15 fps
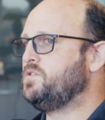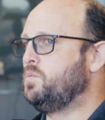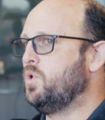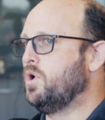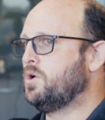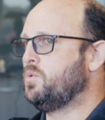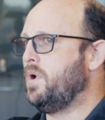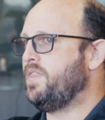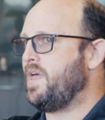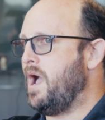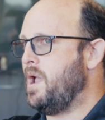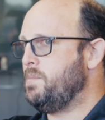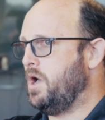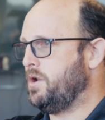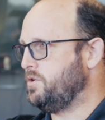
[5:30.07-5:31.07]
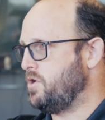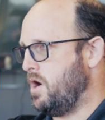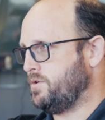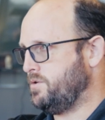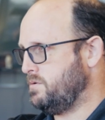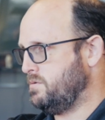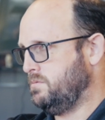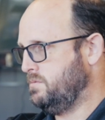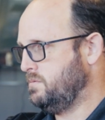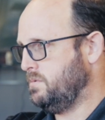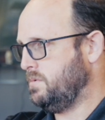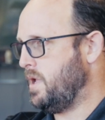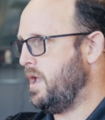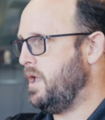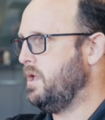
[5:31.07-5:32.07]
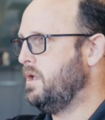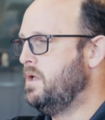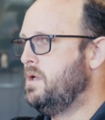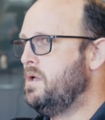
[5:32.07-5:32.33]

to work with, I'm not a doctor, okay?